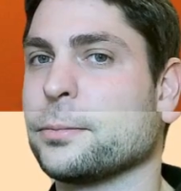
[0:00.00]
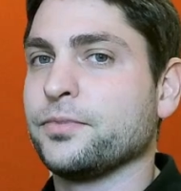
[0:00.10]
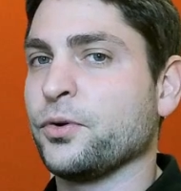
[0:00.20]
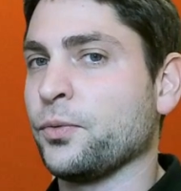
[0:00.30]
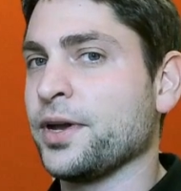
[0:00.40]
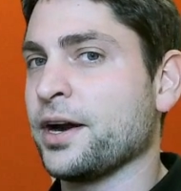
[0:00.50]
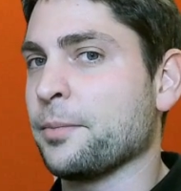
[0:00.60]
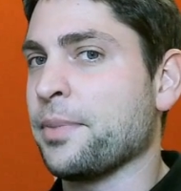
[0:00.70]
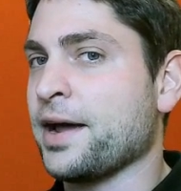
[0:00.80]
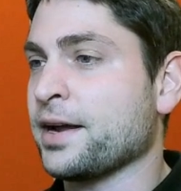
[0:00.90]
We are
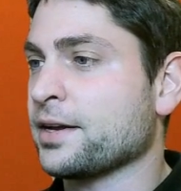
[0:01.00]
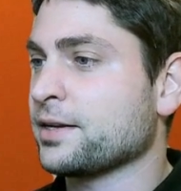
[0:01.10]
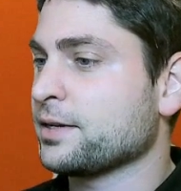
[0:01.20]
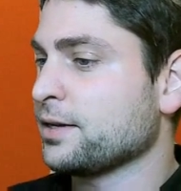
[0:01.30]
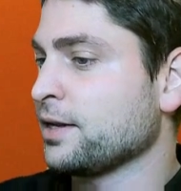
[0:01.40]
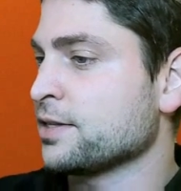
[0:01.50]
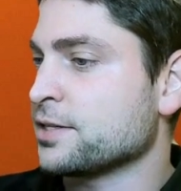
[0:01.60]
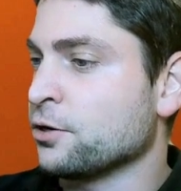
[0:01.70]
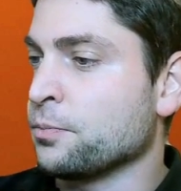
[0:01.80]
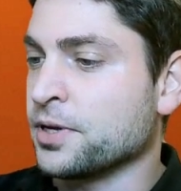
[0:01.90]
back. Let's
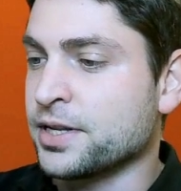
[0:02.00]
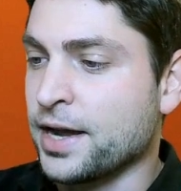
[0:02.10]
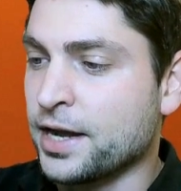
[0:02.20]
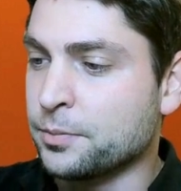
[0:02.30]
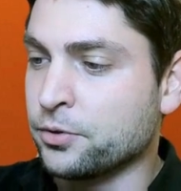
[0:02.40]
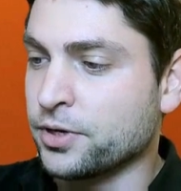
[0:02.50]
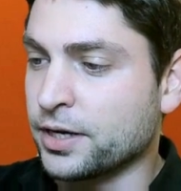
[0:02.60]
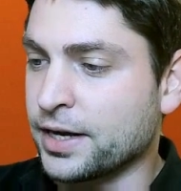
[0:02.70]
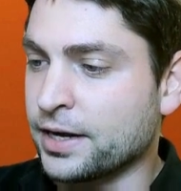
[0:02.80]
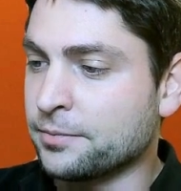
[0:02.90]
open the handbook
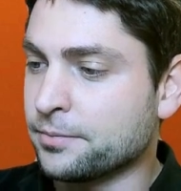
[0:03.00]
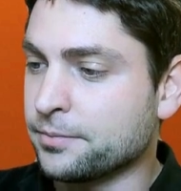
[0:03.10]
again.